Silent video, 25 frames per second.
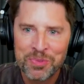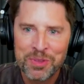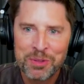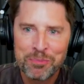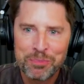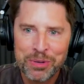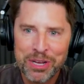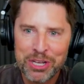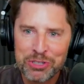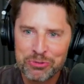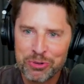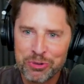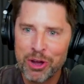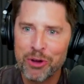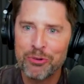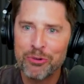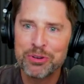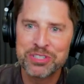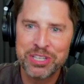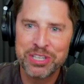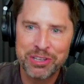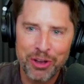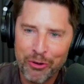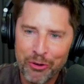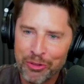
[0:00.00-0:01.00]
Because we always
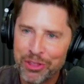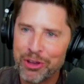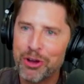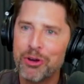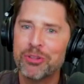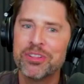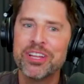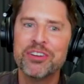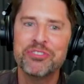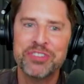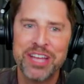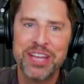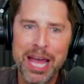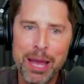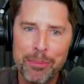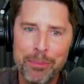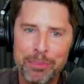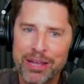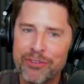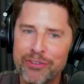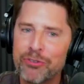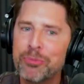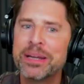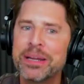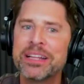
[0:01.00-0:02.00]
say, oh, they all left happy.
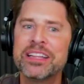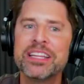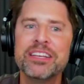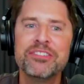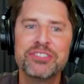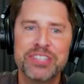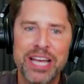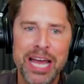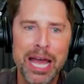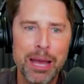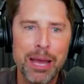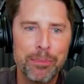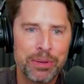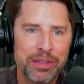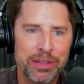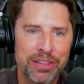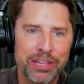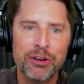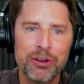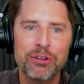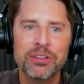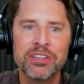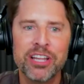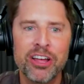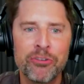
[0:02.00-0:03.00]
Everybody leaves happy. They
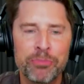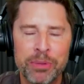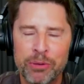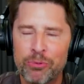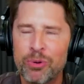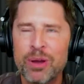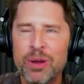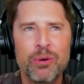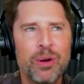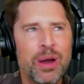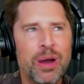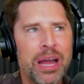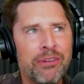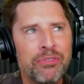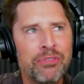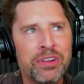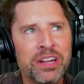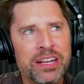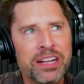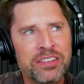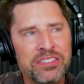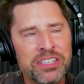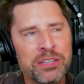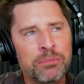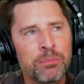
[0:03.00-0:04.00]
all love me. Well, I haven't
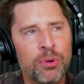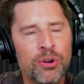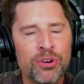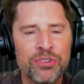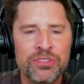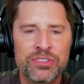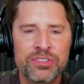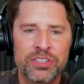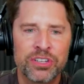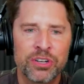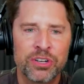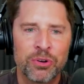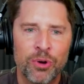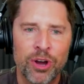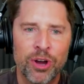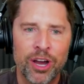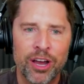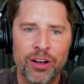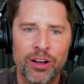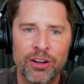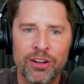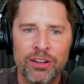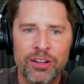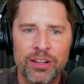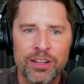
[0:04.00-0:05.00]
I seen Marcy in a
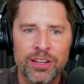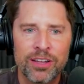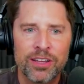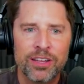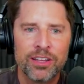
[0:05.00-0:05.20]
while. Mm-hmm.